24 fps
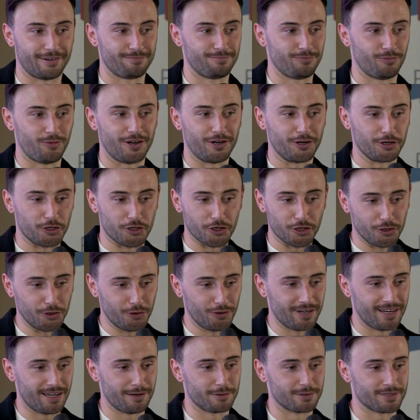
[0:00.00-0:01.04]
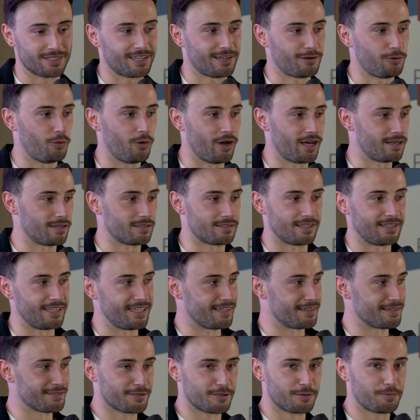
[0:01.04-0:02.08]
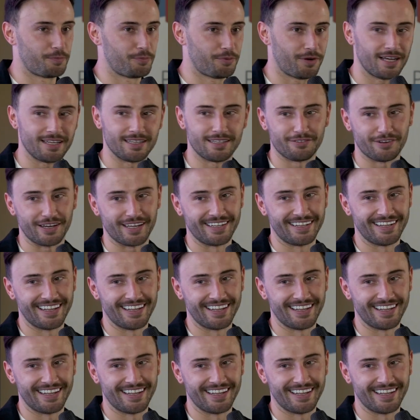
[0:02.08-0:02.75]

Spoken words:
went on Google, and I was like, where is the nearest Pride event?